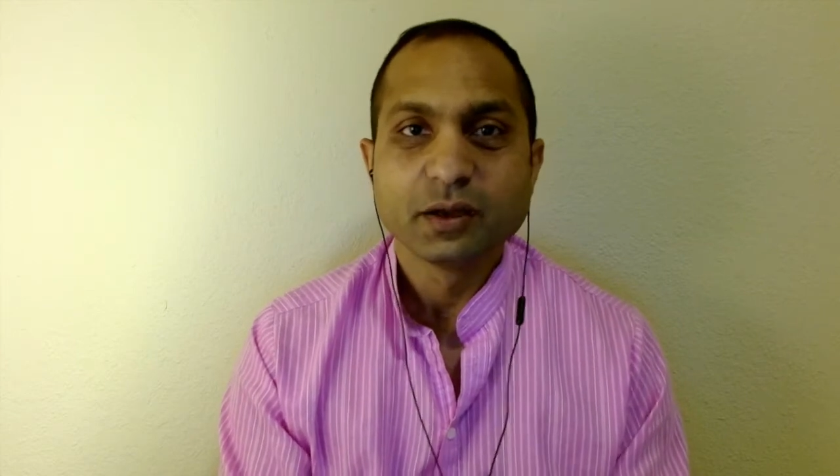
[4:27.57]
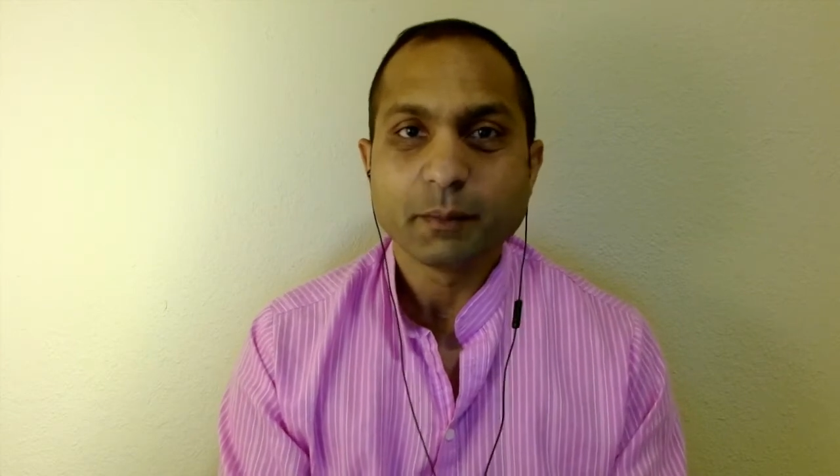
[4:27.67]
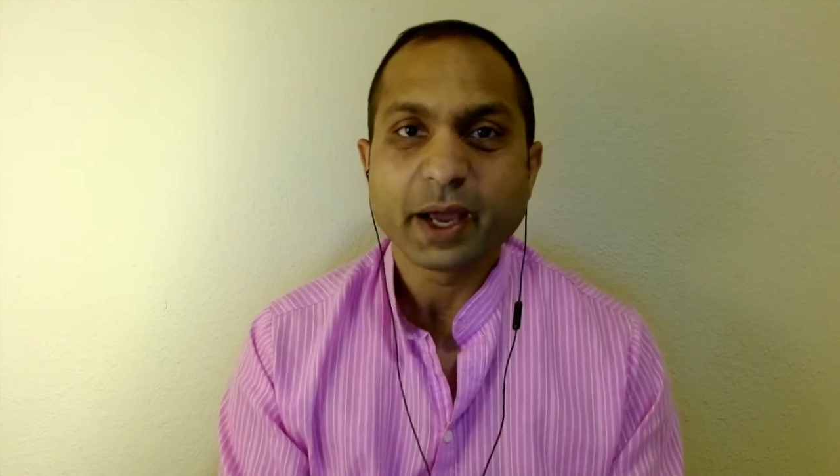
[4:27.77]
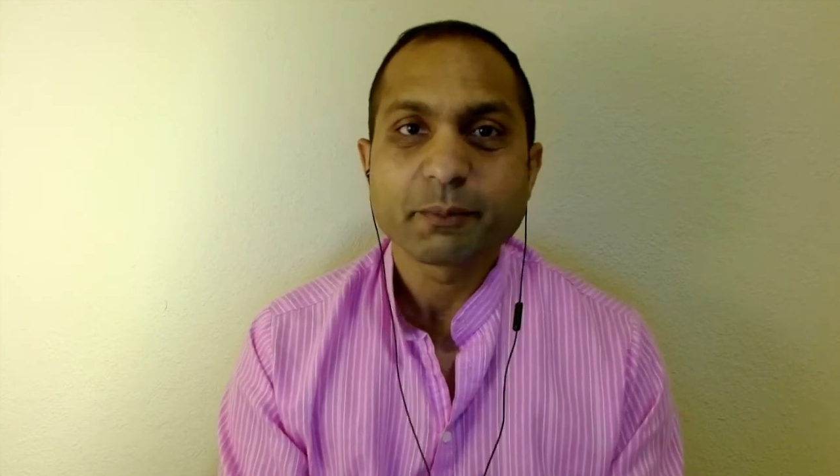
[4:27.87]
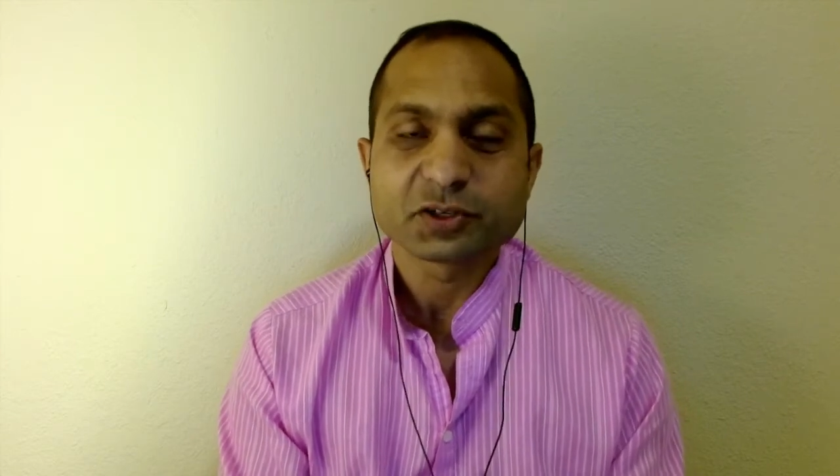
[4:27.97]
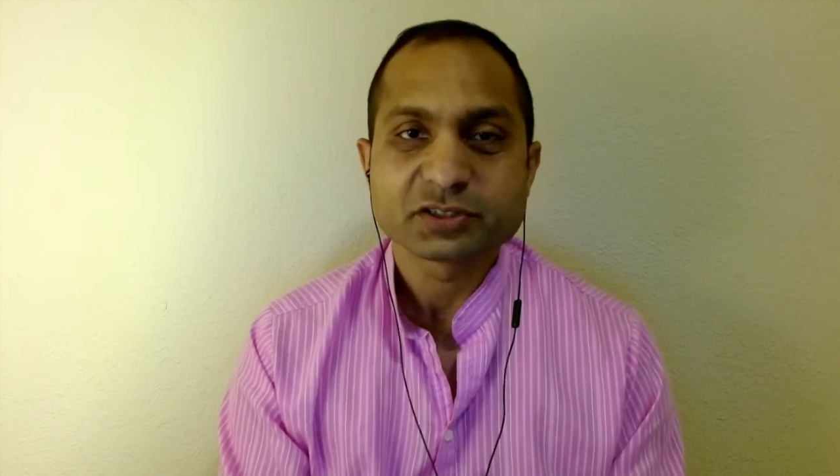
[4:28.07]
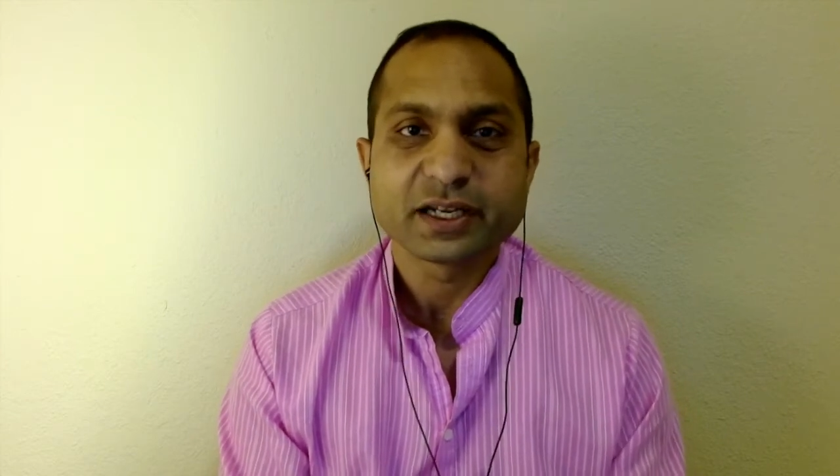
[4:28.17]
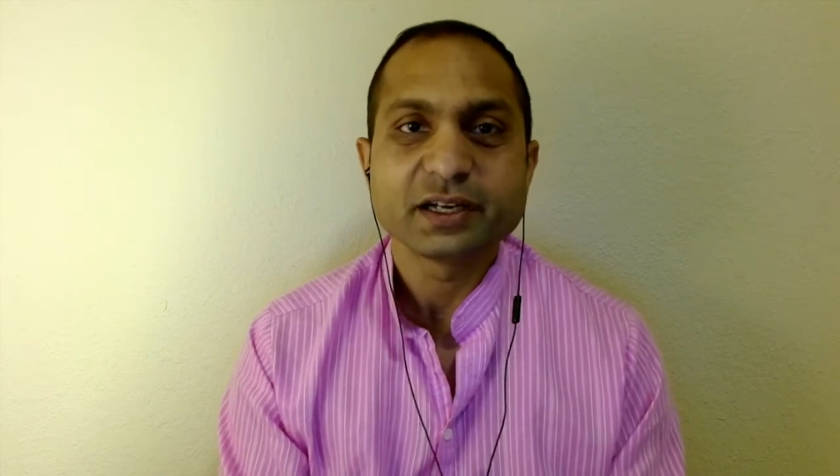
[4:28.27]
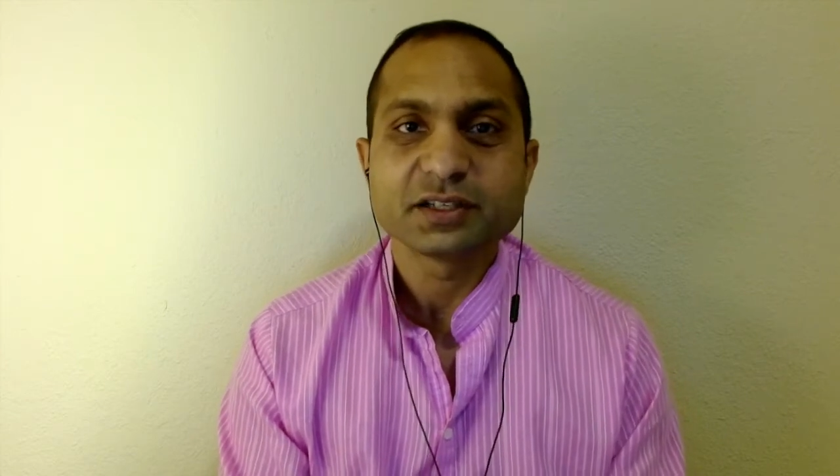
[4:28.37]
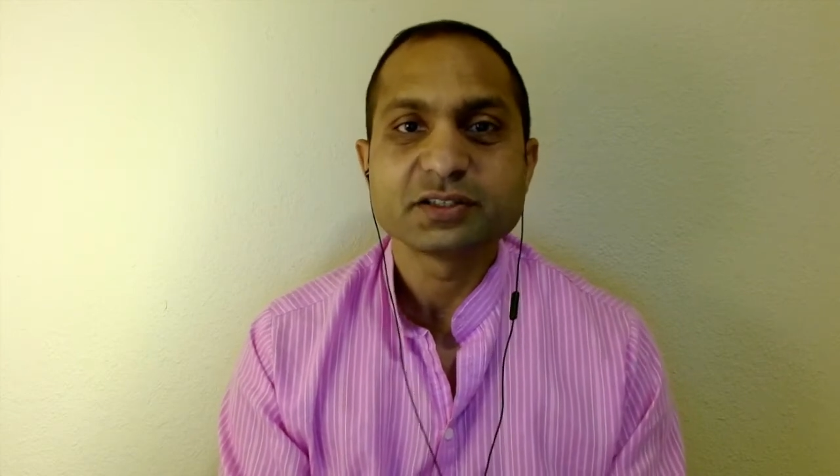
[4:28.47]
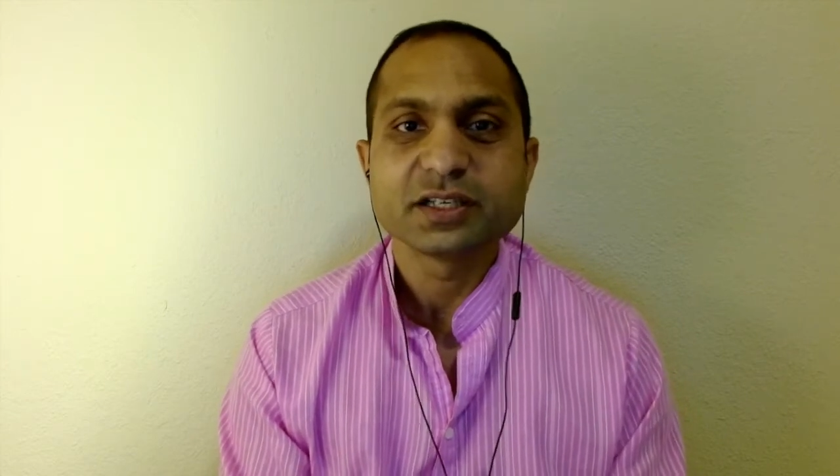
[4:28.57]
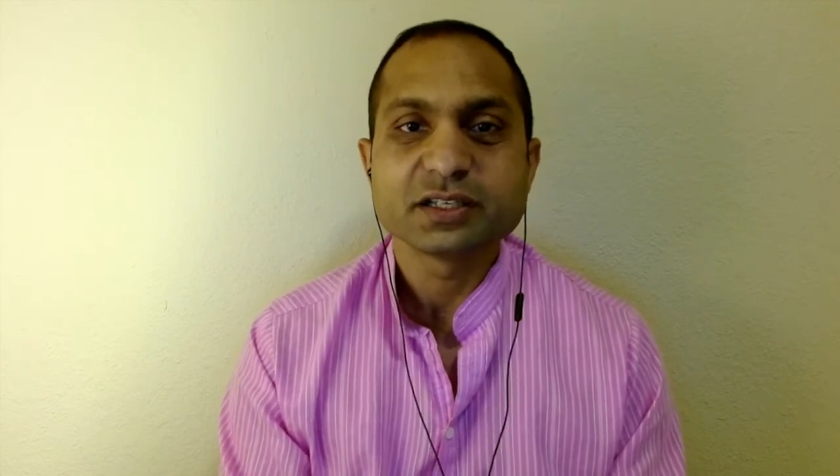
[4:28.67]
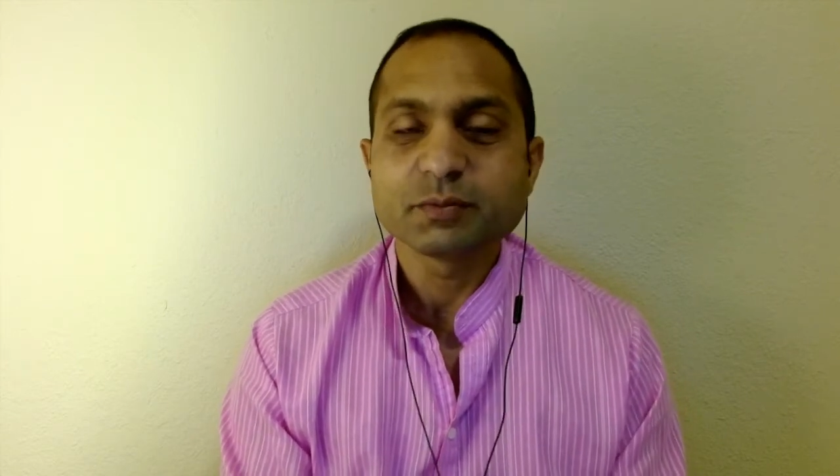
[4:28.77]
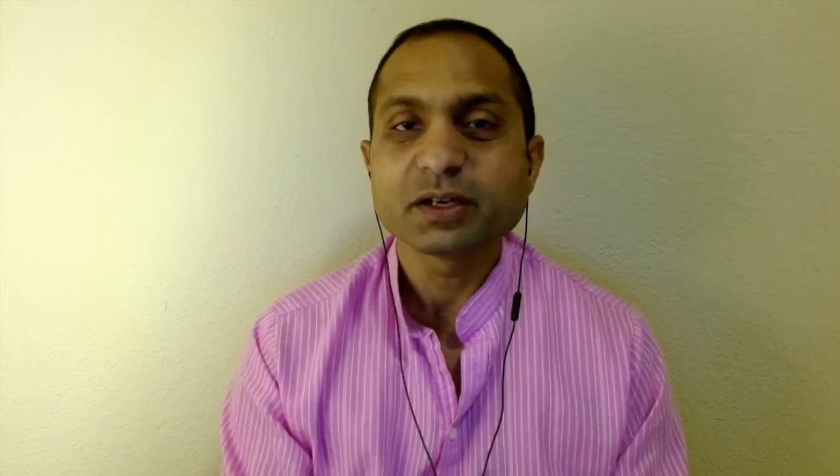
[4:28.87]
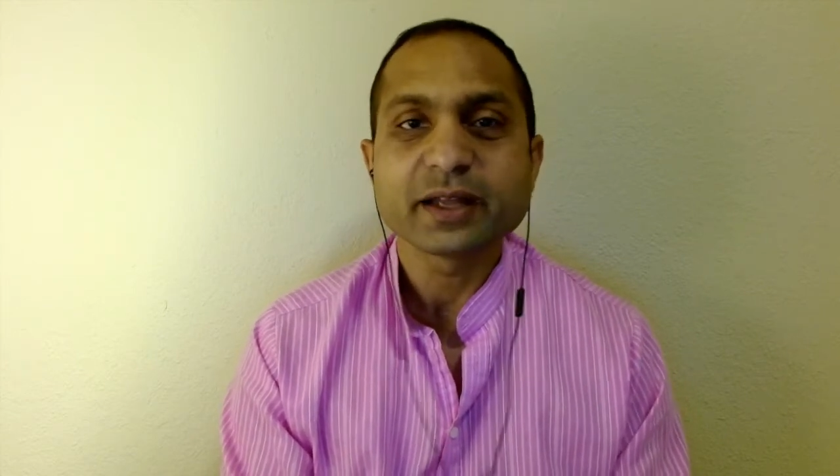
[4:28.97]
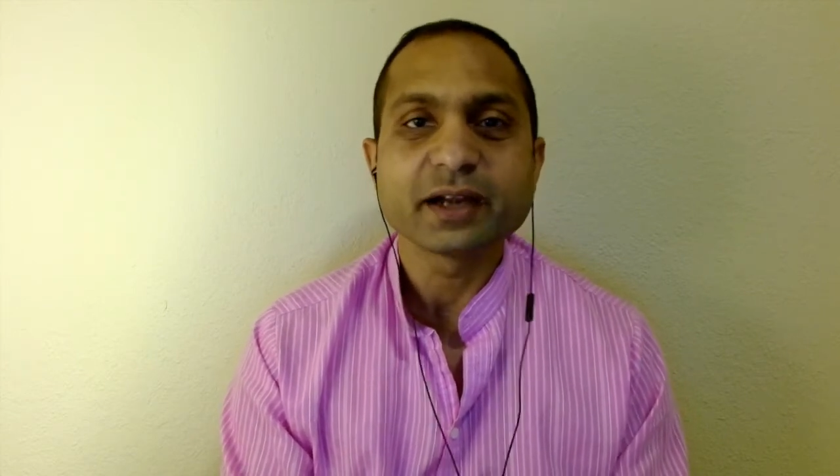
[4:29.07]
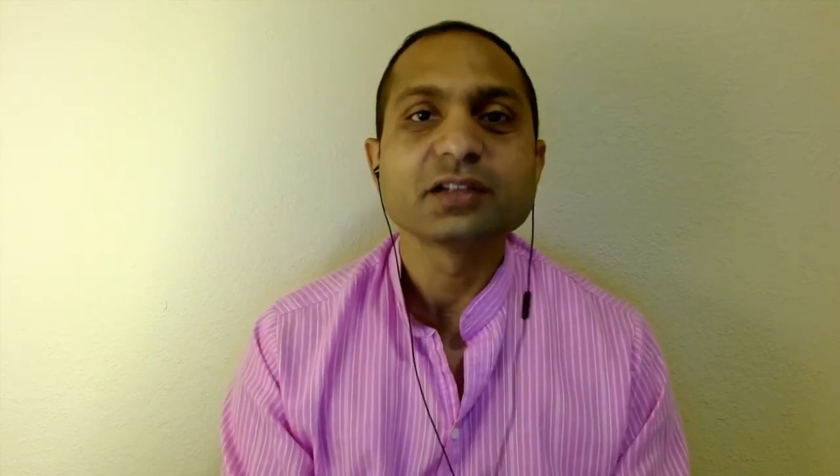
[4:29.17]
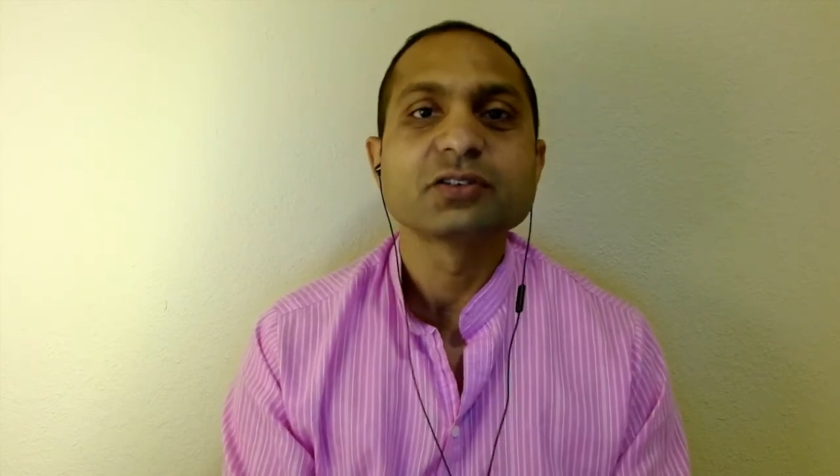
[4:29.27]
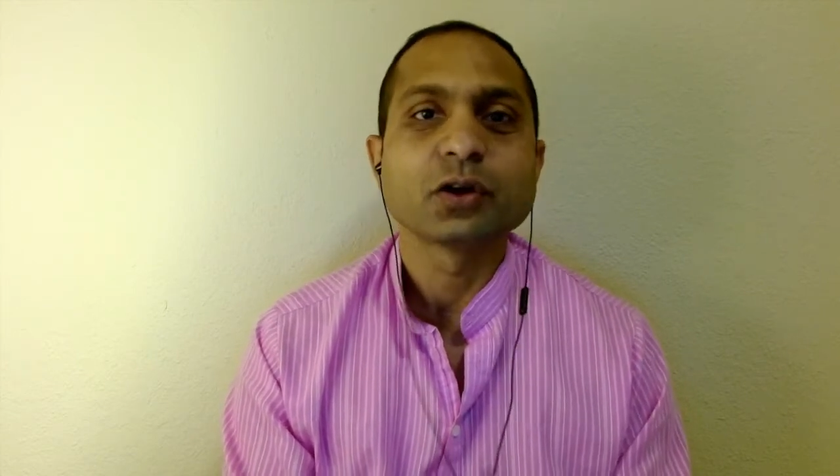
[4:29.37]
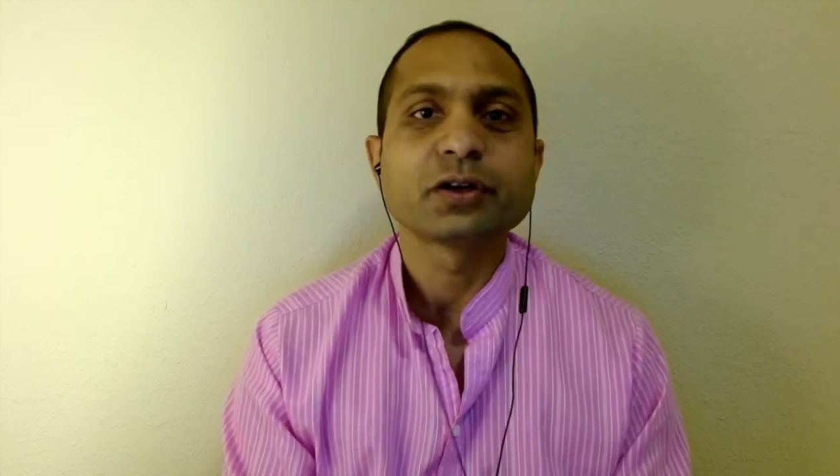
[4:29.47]
my personality is changing, but that
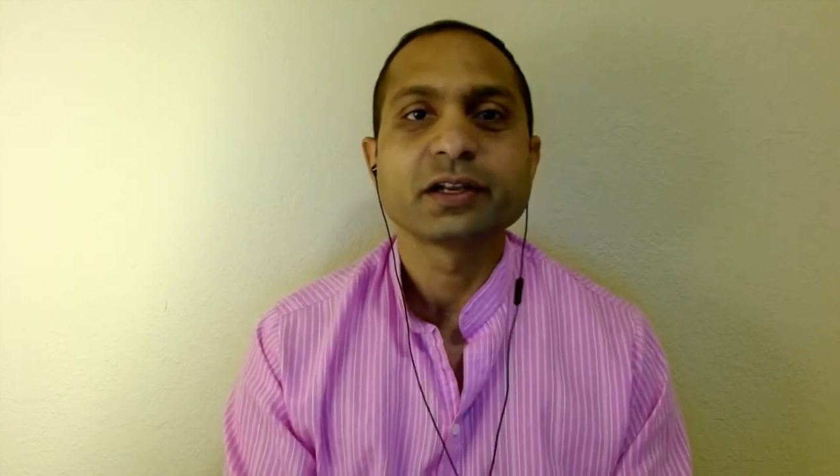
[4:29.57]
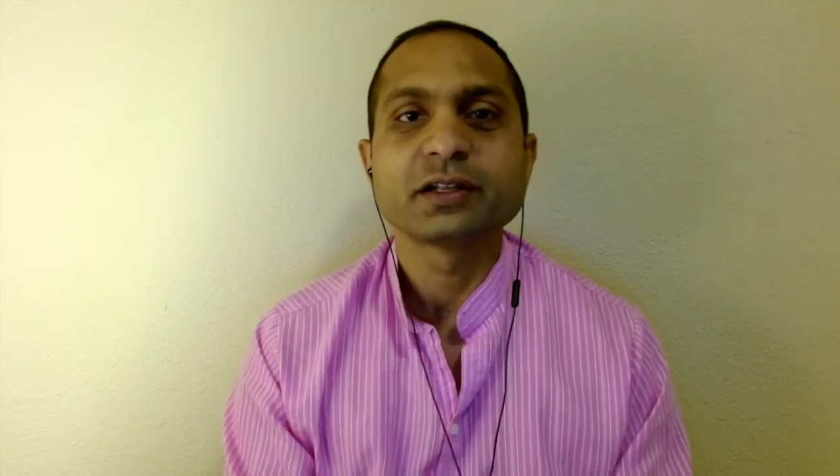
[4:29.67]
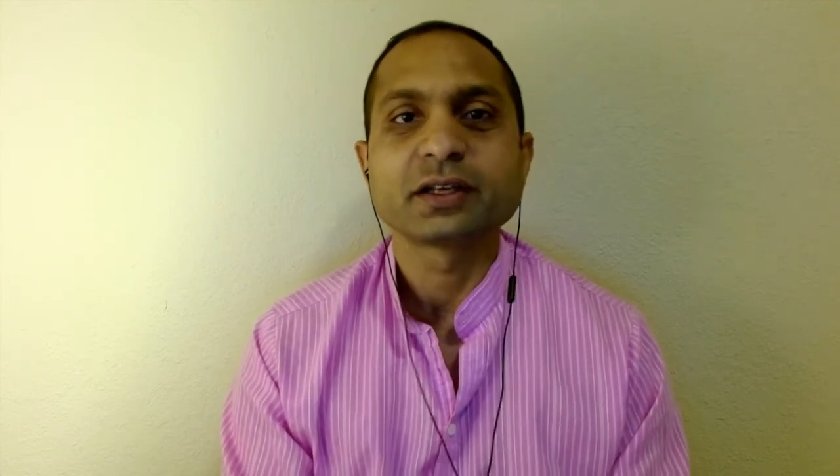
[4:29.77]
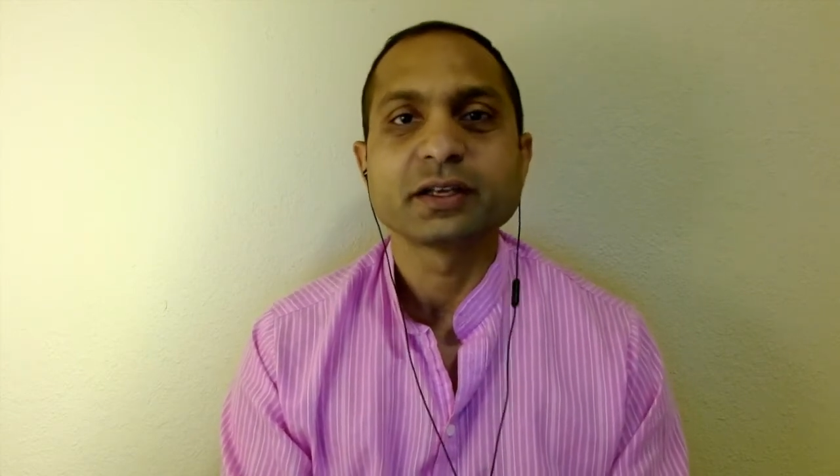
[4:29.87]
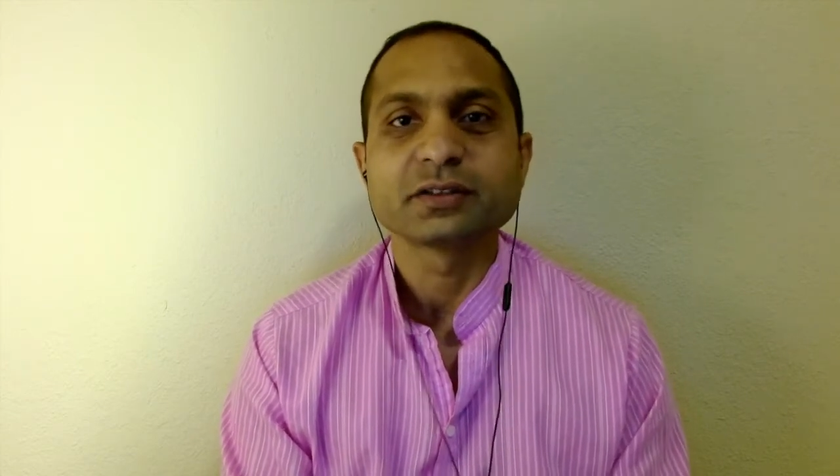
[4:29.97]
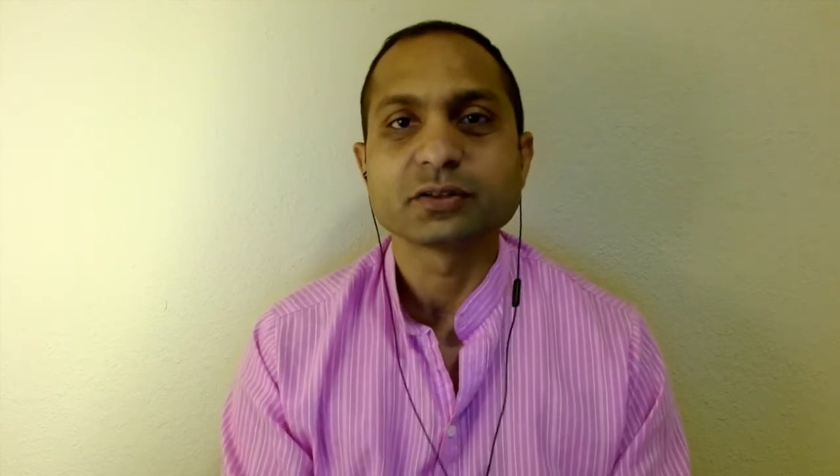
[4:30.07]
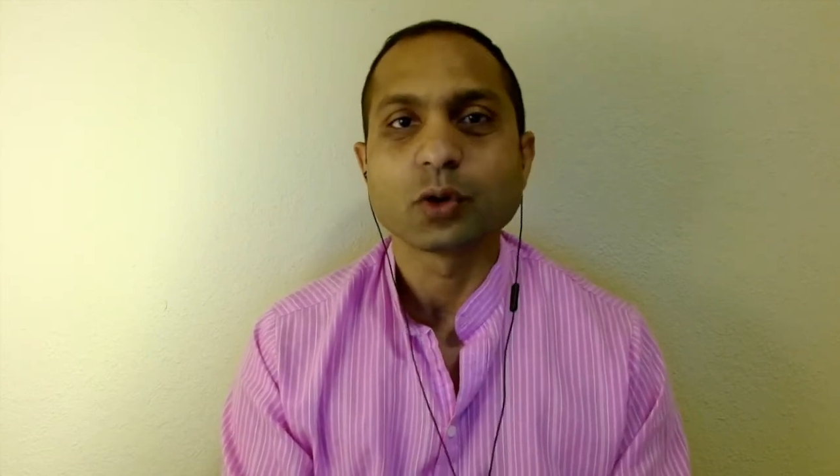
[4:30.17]
is not really the case.